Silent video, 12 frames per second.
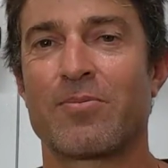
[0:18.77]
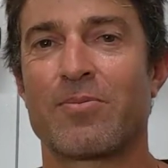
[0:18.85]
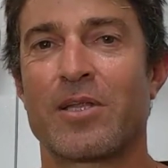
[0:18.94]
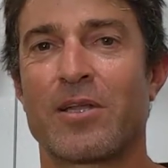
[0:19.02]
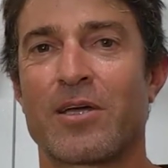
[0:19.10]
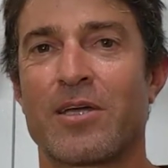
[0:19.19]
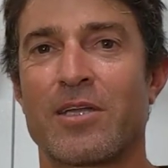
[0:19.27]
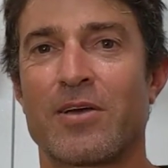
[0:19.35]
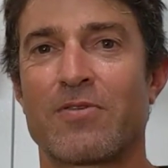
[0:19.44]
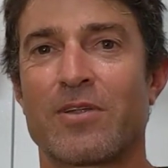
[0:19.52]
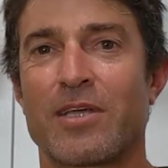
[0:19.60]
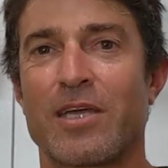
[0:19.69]
been lucky
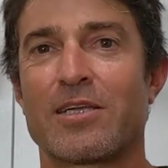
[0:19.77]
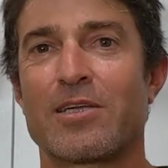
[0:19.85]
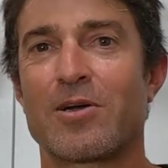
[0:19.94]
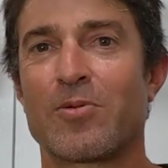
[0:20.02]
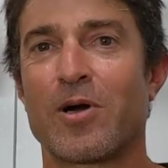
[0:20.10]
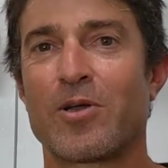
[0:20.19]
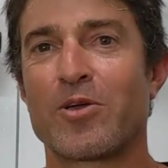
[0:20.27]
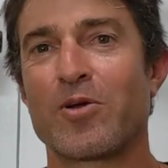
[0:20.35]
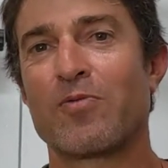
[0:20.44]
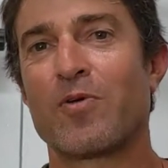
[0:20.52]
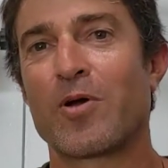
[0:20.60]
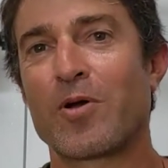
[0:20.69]
enough to land here at Wild
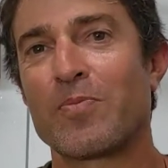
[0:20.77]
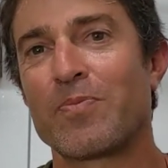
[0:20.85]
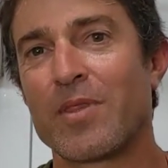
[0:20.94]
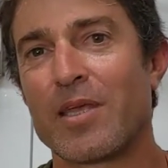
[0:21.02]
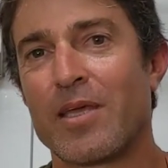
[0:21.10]
Hope Farm.